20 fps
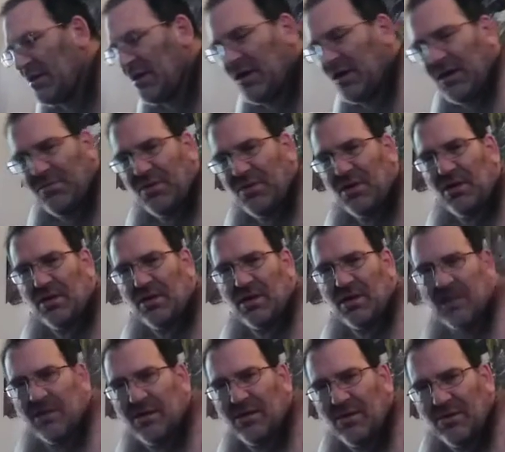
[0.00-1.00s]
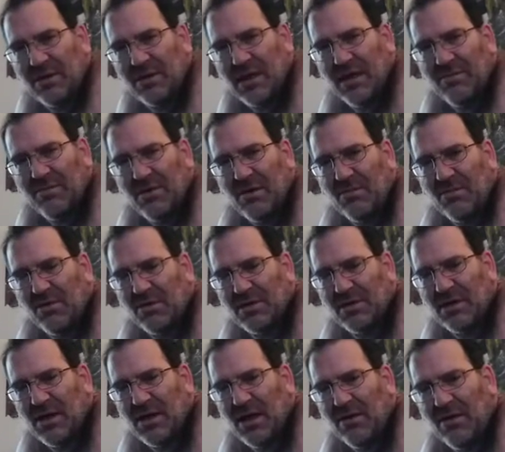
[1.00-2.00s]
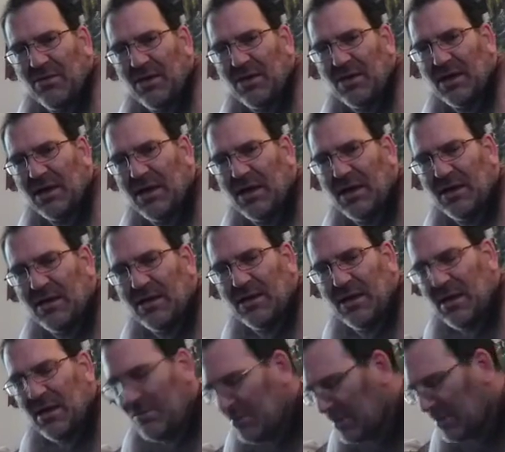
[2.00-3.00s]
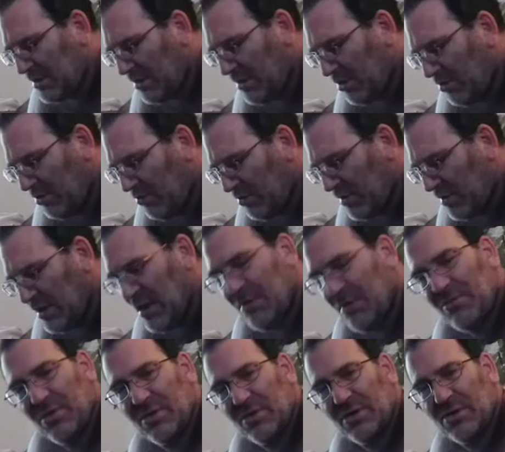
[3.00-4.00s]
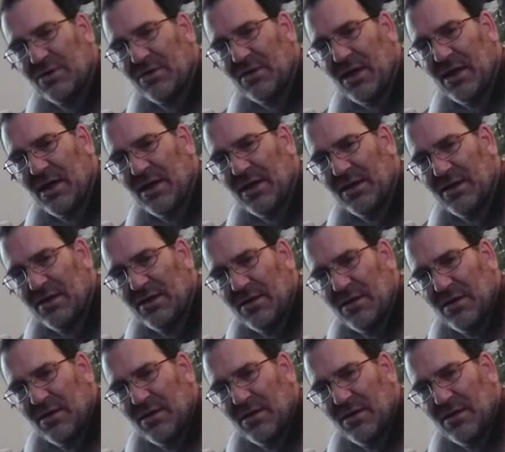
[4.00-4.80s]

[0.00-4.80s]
they're going to be looking at those same numbers that I'm looking at. I'm just going with a numbers trend.